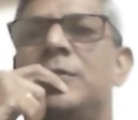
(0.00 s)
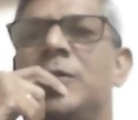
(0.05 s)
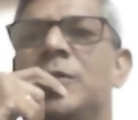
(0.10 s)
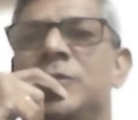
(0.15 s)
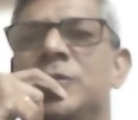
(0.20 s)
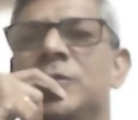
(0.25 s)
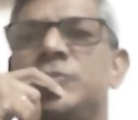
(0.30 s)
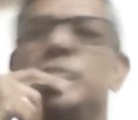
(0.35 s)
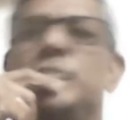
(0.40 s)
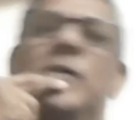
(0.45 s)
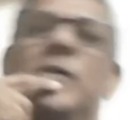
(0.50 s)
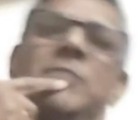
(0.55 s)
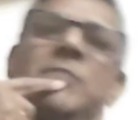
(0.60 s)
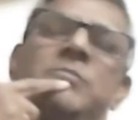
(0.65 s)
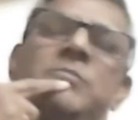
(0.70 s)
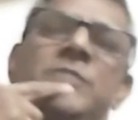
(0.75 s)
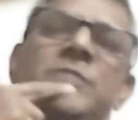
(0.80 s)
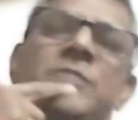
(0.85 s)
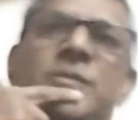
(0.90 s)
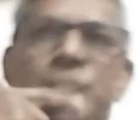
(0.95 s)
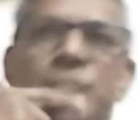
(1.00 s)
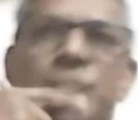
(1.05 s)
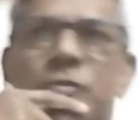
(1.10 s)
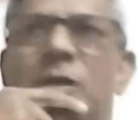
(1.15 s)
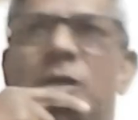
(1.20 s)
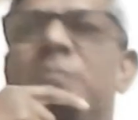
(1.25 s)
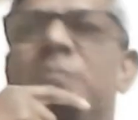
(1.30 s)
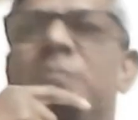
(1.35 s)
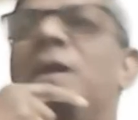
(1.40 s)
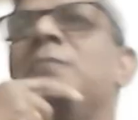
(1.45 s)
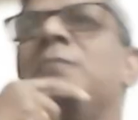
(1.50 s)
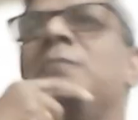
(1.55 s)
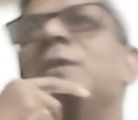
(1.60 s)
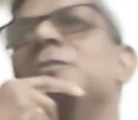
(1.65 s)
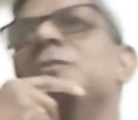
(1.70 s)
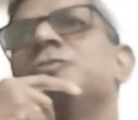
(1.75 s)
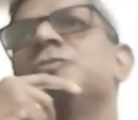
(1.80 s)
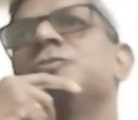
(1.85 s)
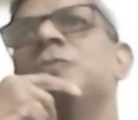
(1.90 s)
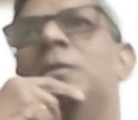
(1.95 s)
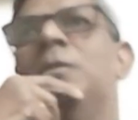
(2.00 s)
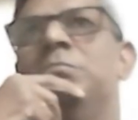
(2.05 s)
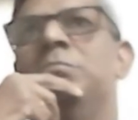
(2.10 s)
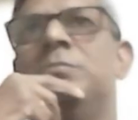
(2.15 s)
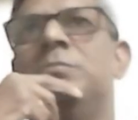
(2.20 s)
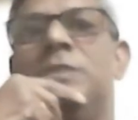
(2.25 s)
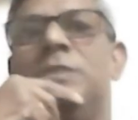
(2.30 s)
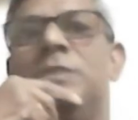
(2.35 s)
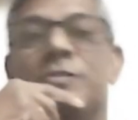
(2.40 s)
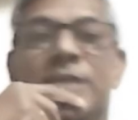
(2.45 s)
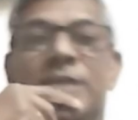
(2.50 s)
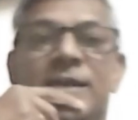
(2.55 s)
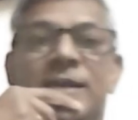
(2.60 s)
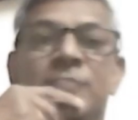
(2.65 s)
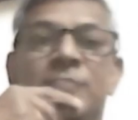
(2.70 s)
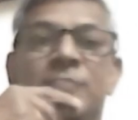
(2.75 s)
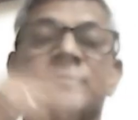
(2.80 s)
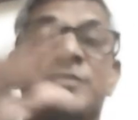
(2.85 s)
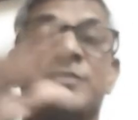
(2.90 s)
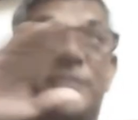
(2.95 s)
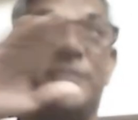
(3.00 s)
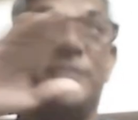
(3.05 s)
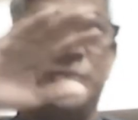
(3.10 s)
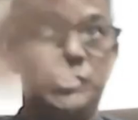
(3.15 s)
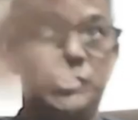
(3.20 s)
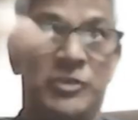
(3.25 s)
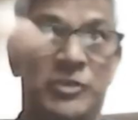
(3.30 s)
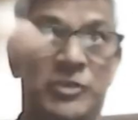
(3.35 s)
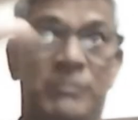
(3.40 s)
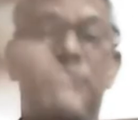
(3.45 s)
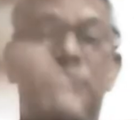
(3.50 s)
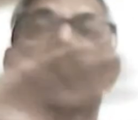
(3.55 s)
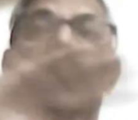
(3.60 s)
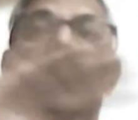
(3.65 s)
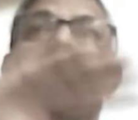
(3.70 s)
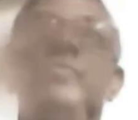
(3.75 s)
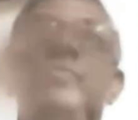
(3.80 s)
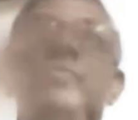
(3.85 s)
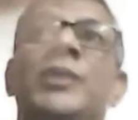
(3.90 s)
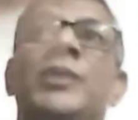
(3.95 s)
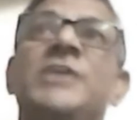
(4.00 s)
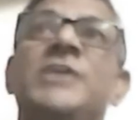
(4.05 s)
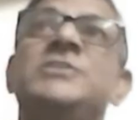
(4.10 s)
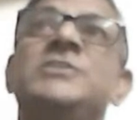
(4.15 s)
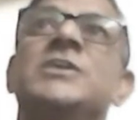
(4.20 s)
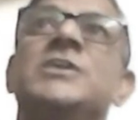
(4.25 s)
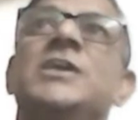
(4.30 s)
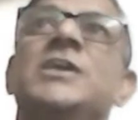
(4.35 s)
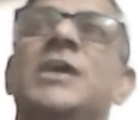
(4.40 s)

also come. If you come, I may also come. Now there is a condition. You rise